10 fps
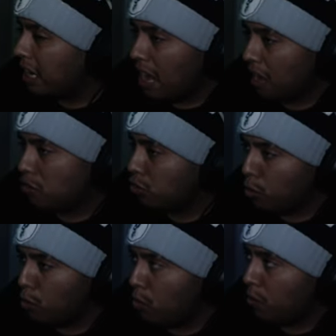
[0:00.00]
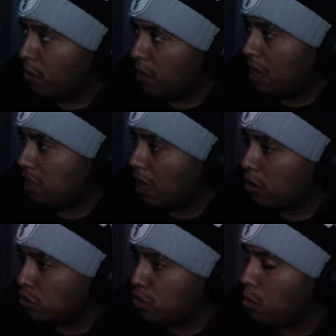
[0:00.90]
not control. I thought
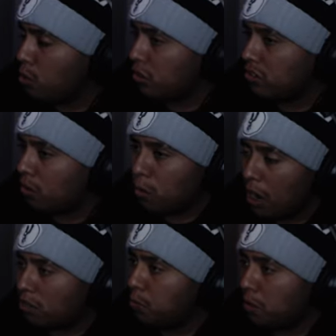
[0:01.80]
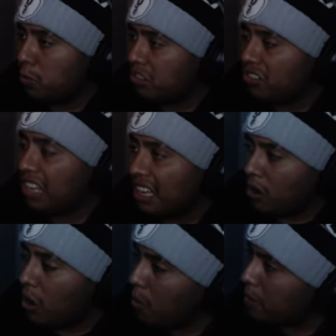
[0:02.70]
control was to crouch, but it was C.
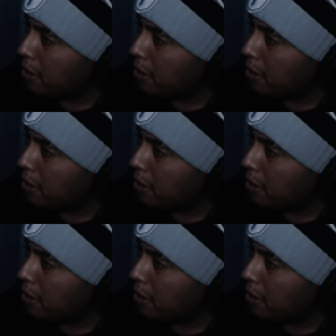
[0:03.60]
Oh my